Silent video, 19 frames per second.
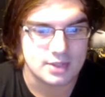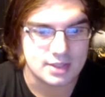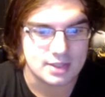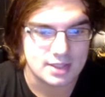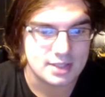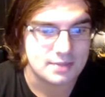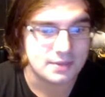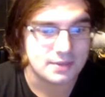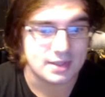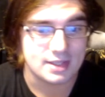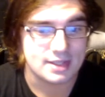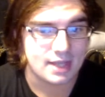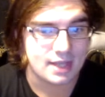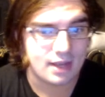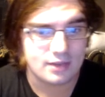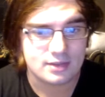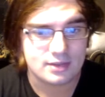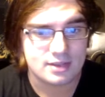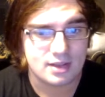but these Atlas
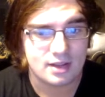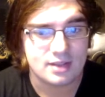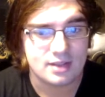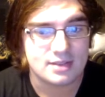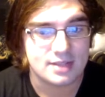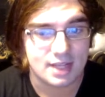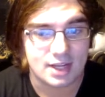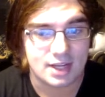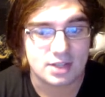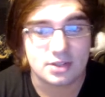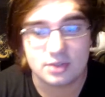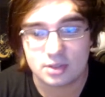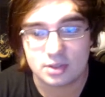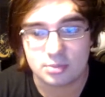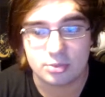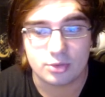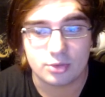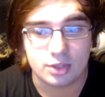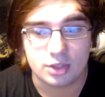guns actually look
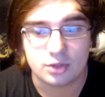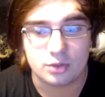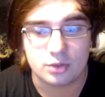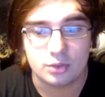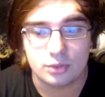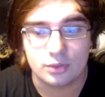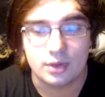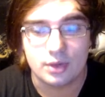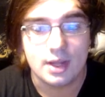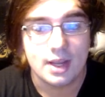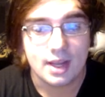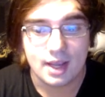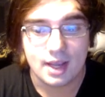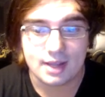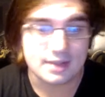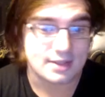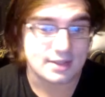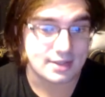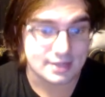pretty cool, and
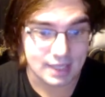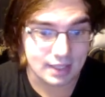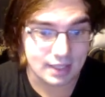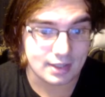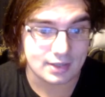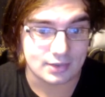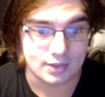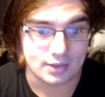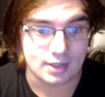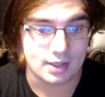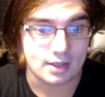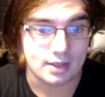aesthetically,